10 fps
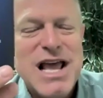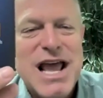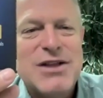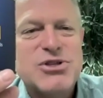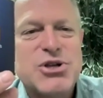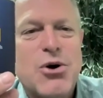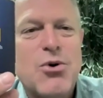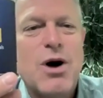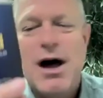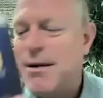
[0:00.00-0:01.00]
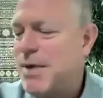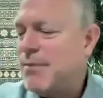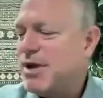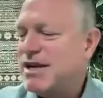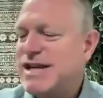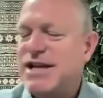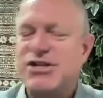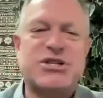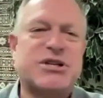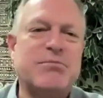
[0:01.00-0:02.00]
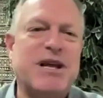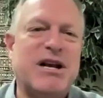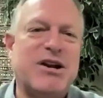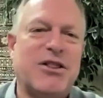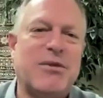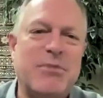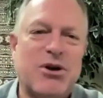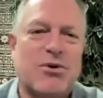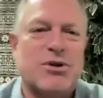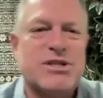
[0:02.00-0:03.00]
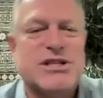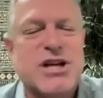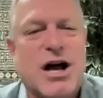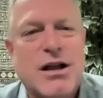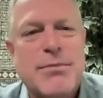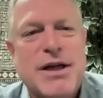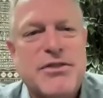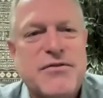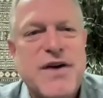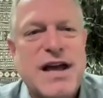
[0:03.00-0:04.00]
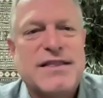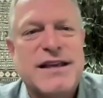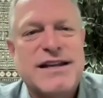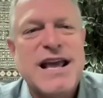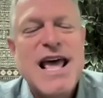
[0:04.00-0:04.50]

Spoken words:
And so I'm going to take just a minute on the minerals and talk about the fact that